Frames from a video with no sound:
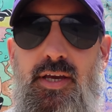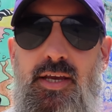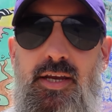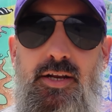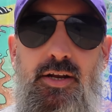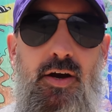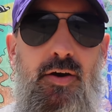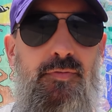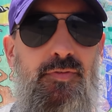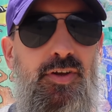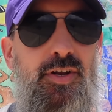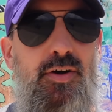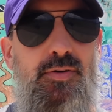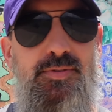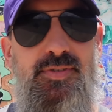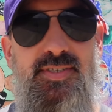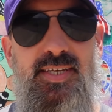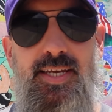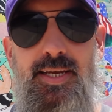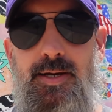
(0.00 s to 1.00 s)
You know, if you
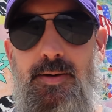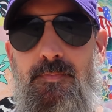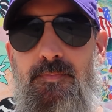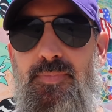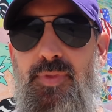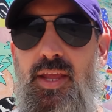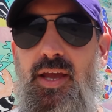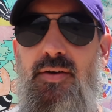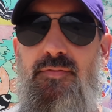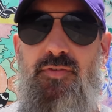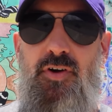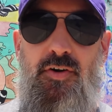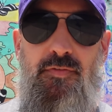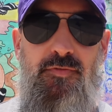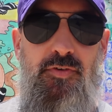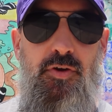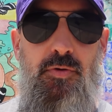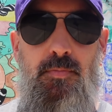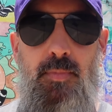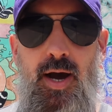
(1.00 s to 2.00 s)
don't see them for a
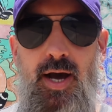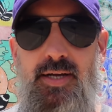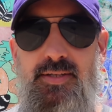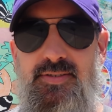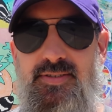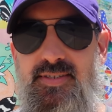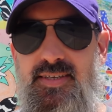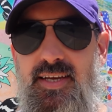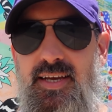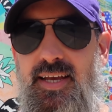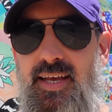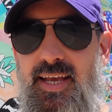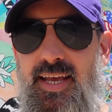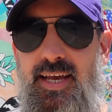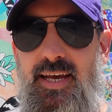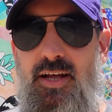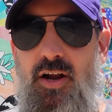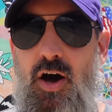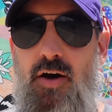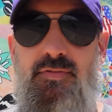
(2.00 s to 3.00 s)
few months,
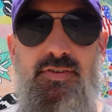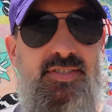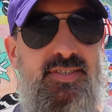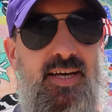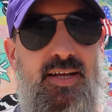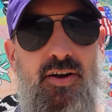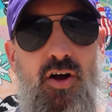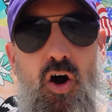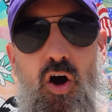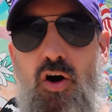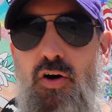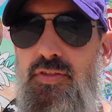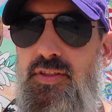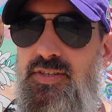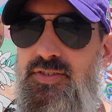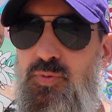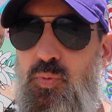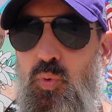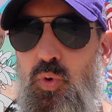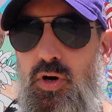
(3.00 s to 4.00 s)
all of a sudden all
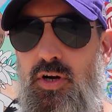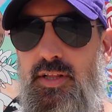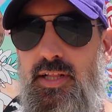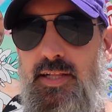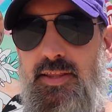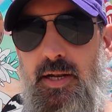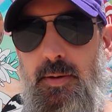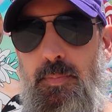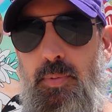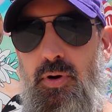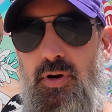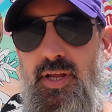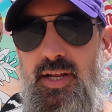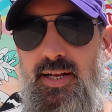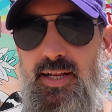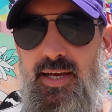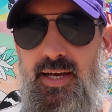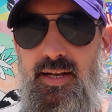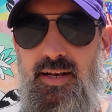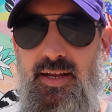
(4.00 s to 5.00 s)
this work that they're
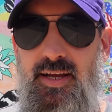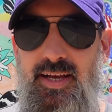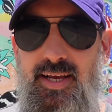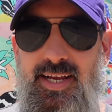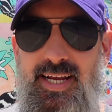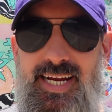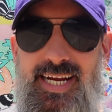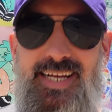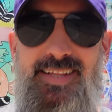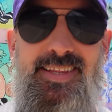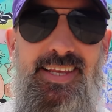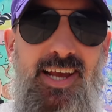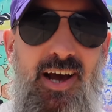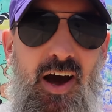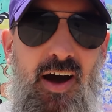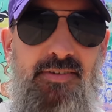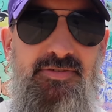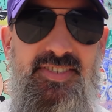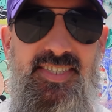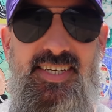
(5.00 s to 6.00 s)
putting in in the
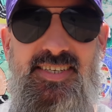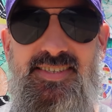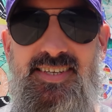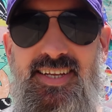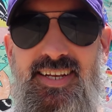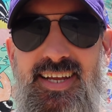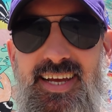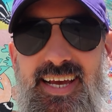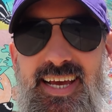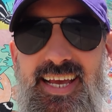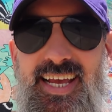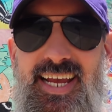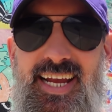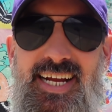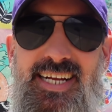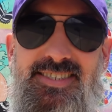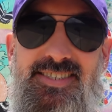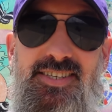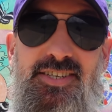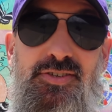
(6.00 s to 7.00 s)
off season,
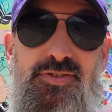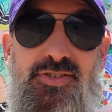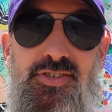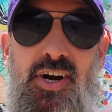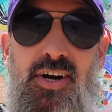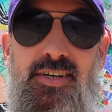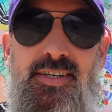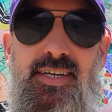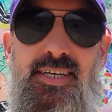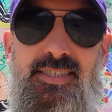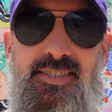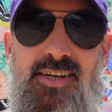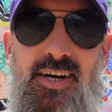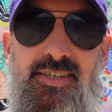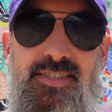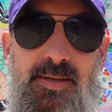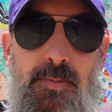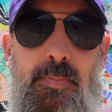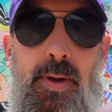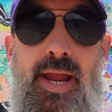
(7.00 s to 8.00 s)
it's you start it
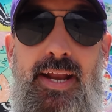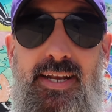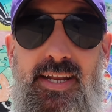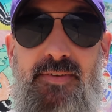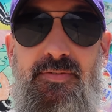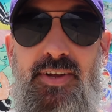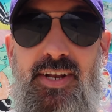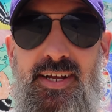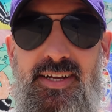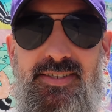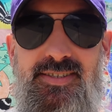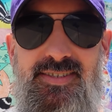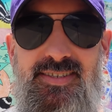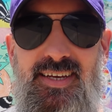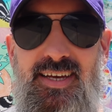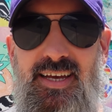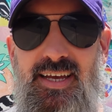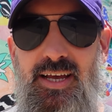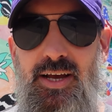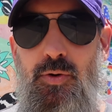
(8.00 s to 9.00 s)
starts to pay dividends
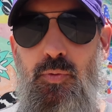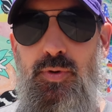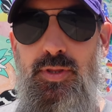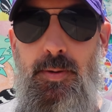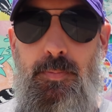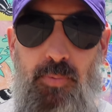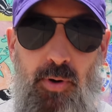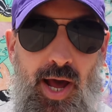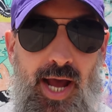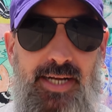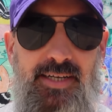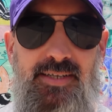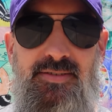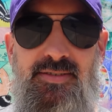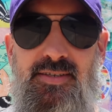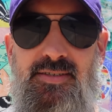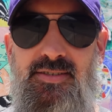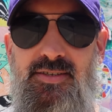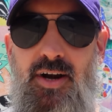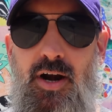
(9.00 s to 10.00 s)
when the
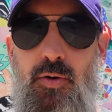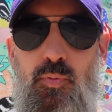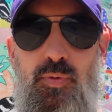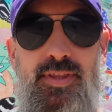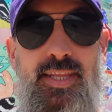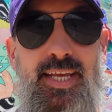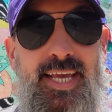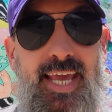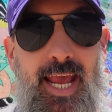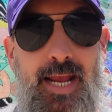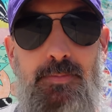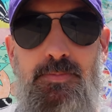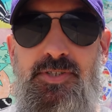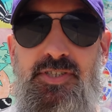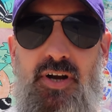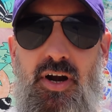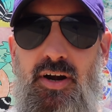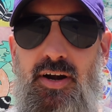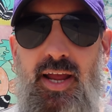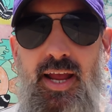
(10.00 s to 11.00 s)
practices start, when the games
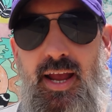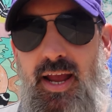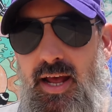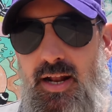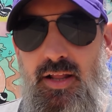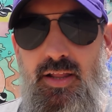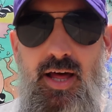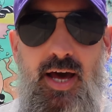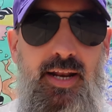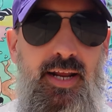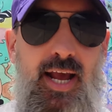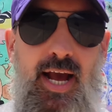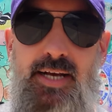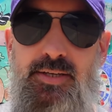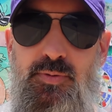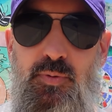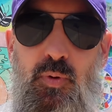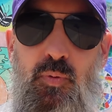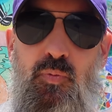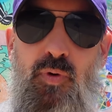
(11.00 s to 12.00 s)
start, and, and a lot of
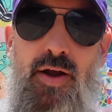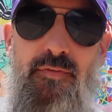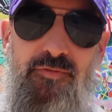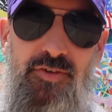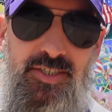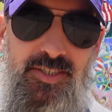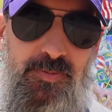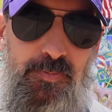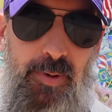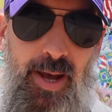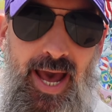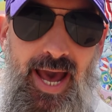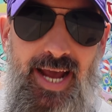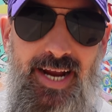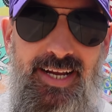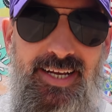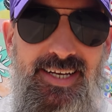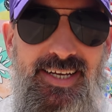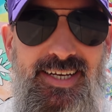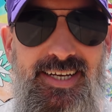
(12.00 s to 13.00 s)
guys will reference
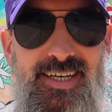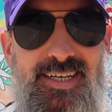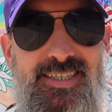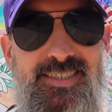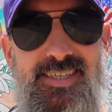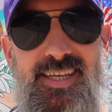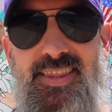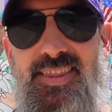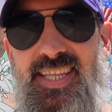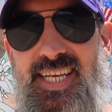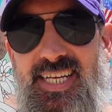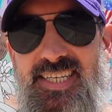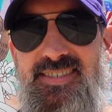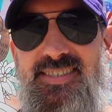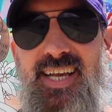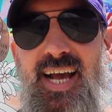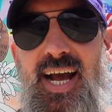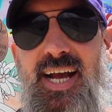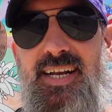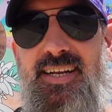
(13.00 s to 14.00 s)
back to these
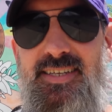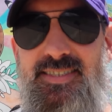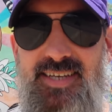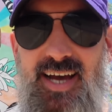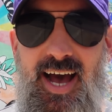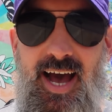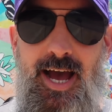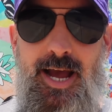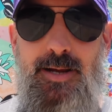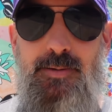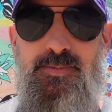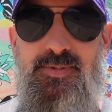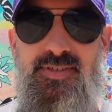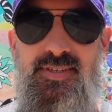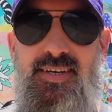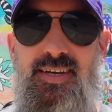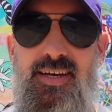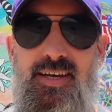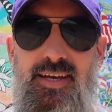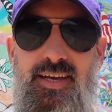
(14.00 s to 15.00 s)
kind of times,
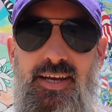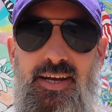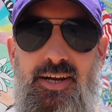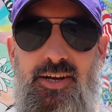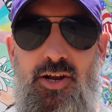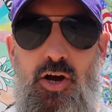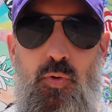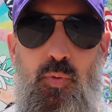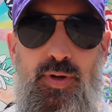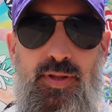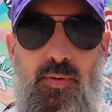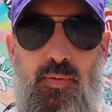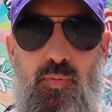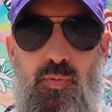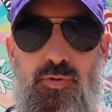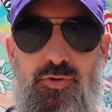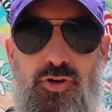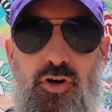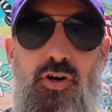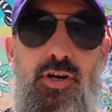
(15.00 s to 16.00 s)
you know, when
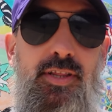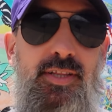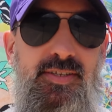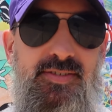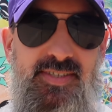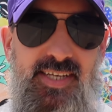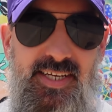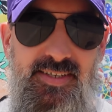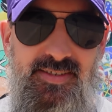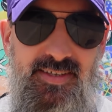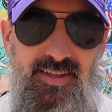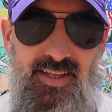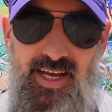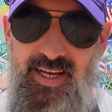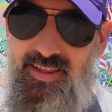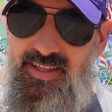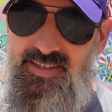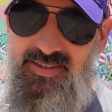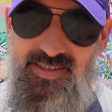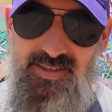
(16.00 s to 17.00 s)
during the season.
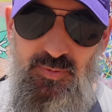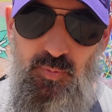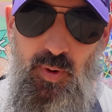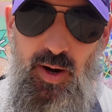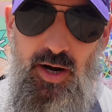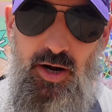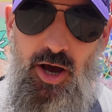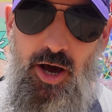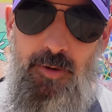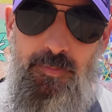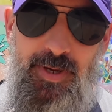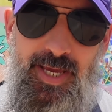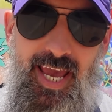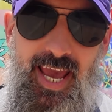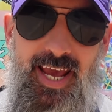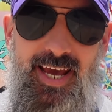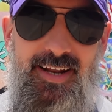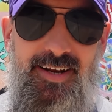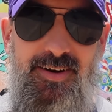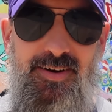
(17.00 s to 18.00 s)
Like this is where it all
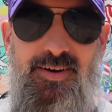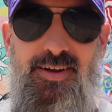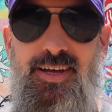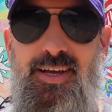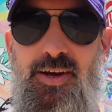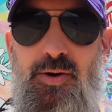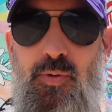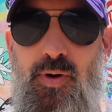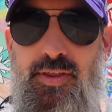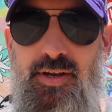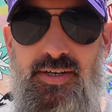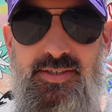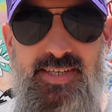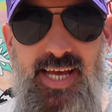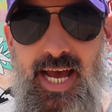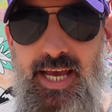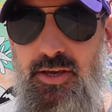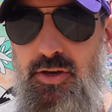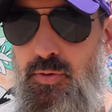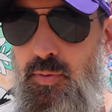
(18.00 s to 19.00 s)
began, whether it's
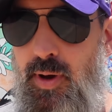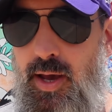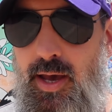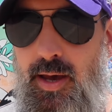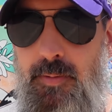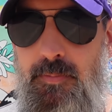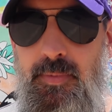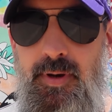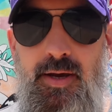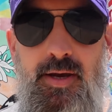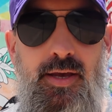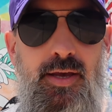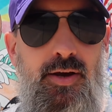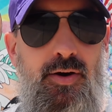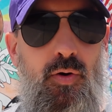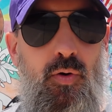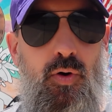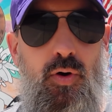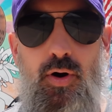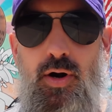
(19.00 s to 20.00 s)
at UM
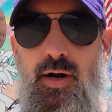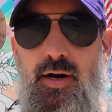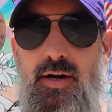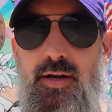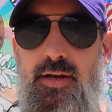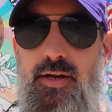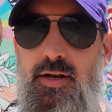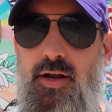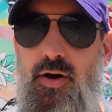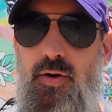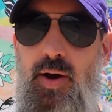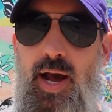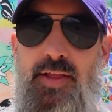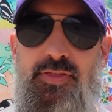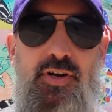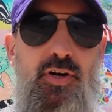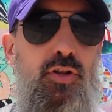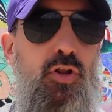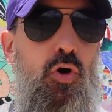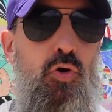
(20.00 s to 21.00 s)
or you know
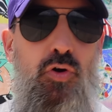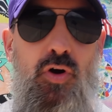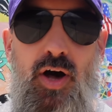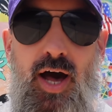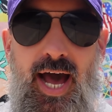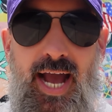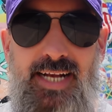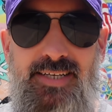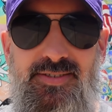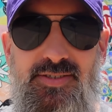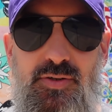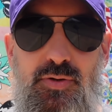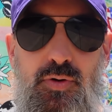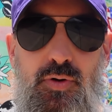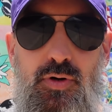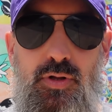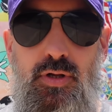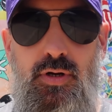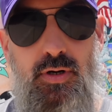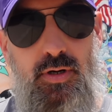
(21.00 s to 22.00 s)
at their local high
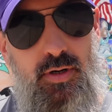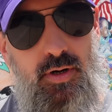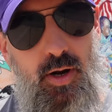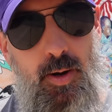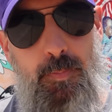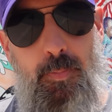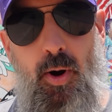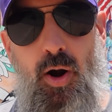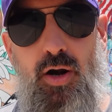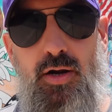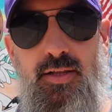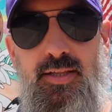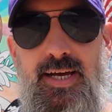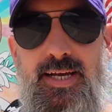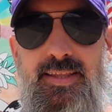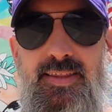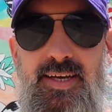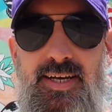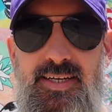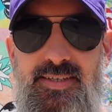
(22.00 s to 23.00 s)
school or a park
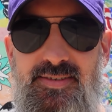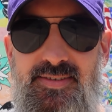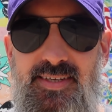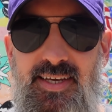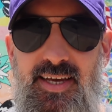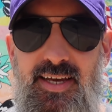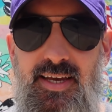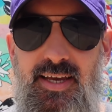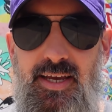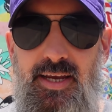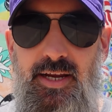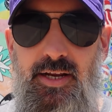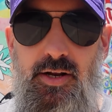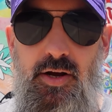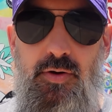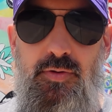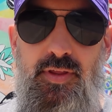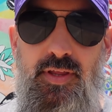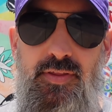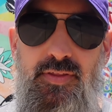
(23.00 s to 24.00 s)
like this you
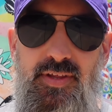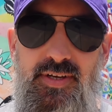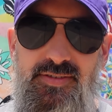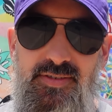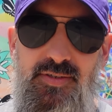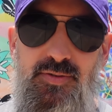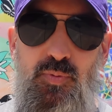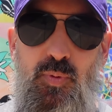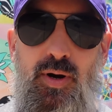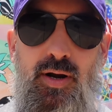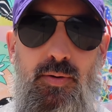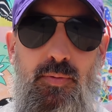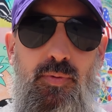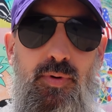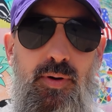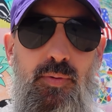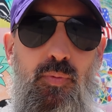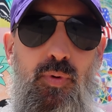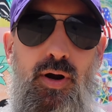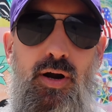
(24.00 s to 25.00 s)
know, th this is where,
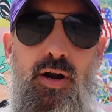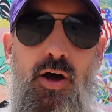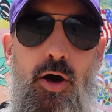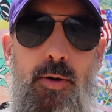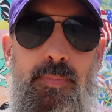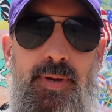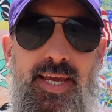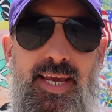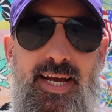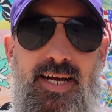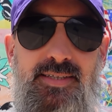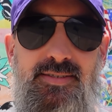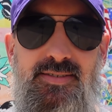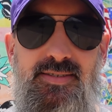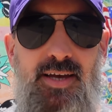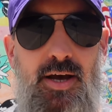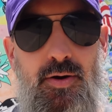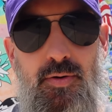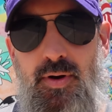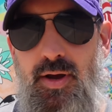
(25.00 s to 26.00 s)
where, where it all begins.
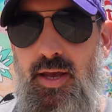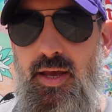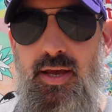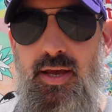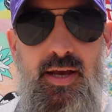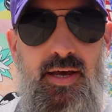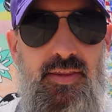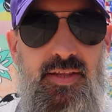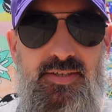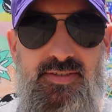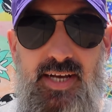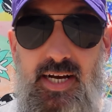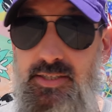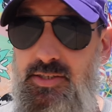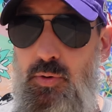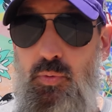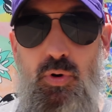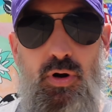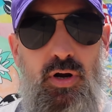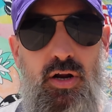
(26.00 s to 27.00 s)
So these
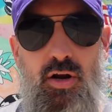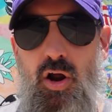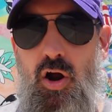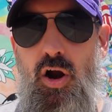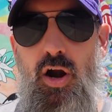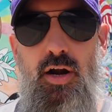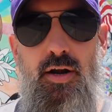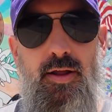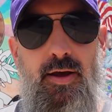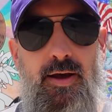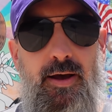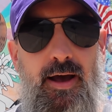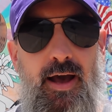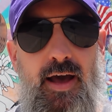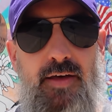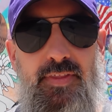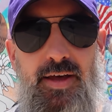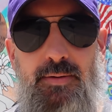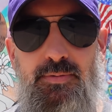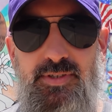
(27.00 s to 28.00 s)
guys are working hard.
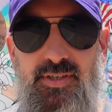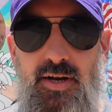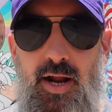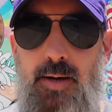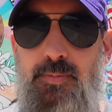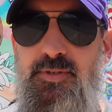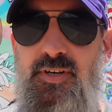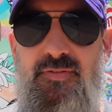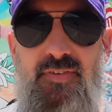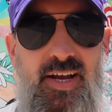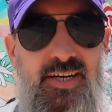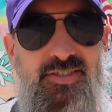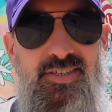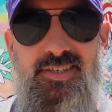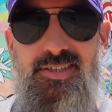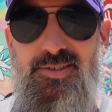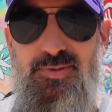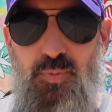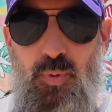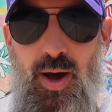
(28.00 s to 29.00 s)
Uh, that was an
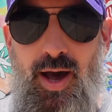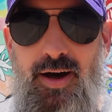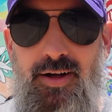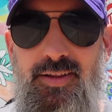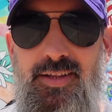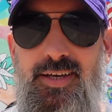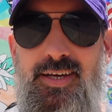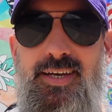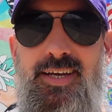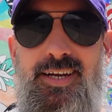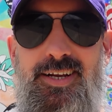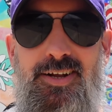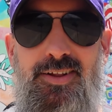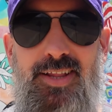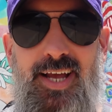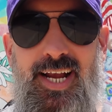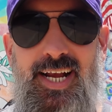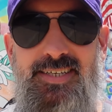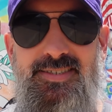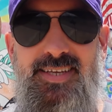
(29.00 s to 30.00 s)
observation as well. You know,
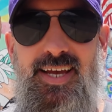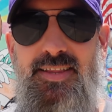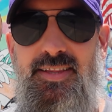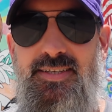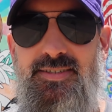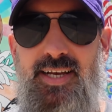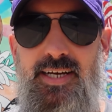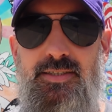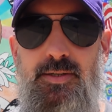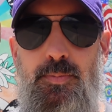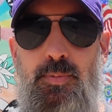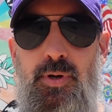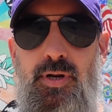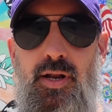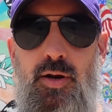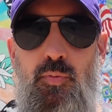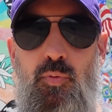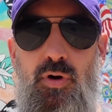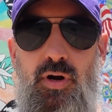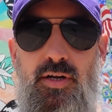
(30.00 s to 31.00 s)
like I said, these guys are
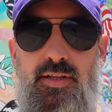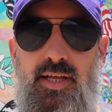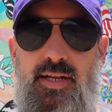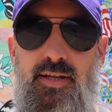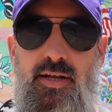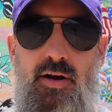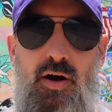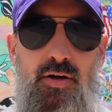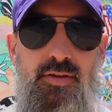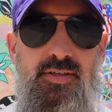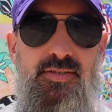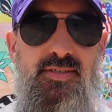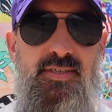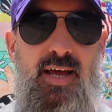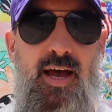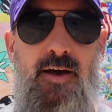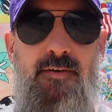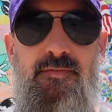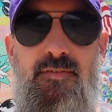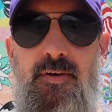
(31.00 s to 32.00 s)
putting in work. They did all this
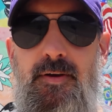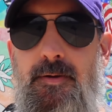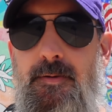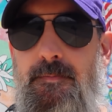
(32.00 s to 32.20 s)
stuff.